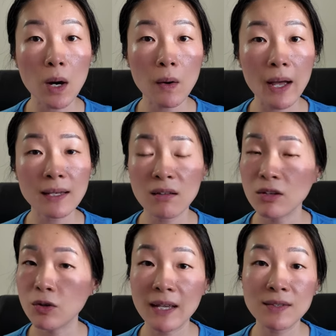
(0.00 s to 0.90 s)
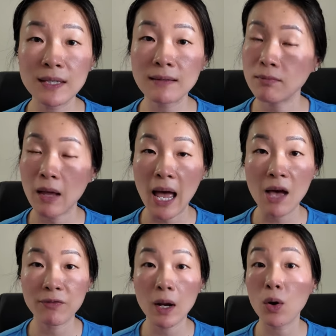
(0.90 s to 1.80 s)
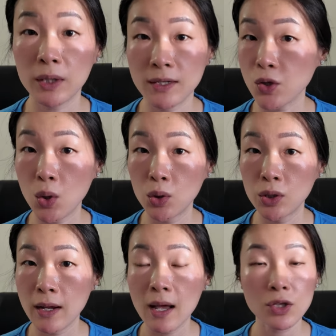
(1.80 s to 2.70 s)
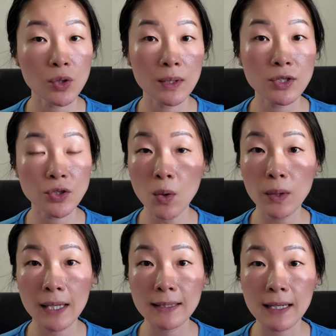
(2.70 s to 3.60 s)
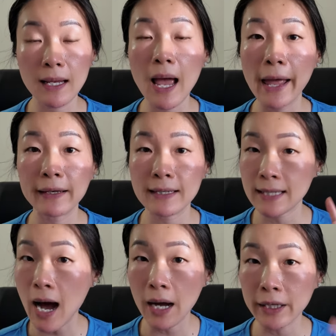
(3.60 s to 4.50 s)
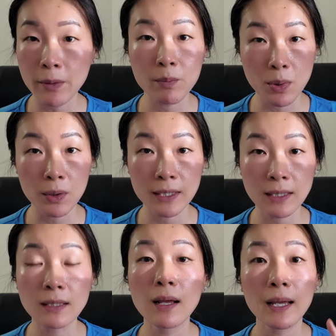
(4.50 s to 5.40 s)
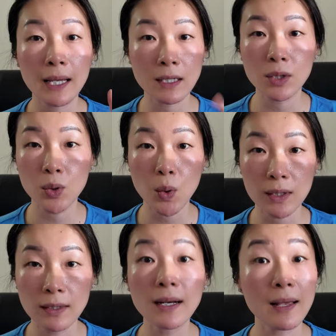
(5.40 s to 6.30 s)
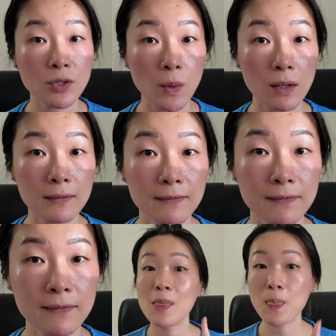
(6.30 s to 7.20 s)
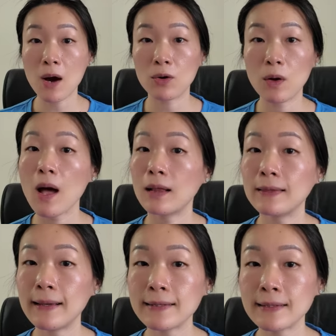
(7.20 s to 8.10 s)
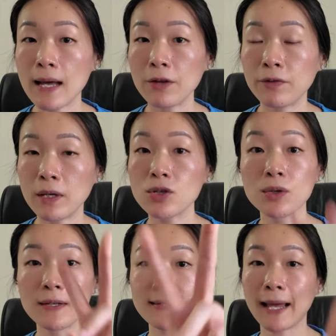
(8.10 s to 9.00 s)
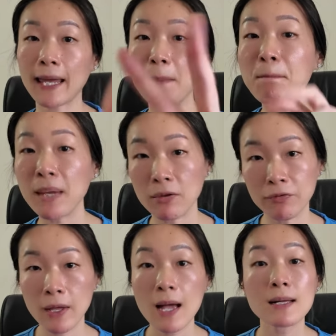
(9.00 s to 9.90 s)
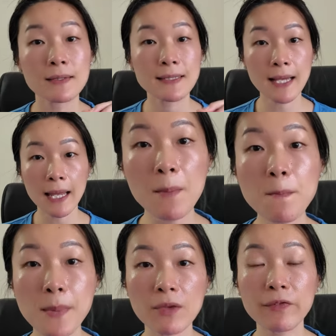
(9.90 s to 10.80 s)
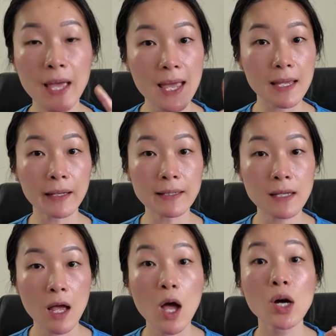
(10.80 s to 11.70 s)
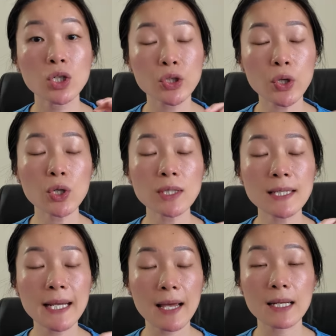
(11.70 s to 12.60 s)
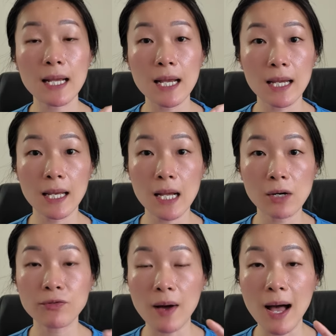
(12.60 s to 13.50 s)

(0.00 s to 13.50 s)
well as you can just have it on its own. So it's so easy and it's high in protein in the yogurt as well. Now, let's dive into the second myth. The second myth is don't get enough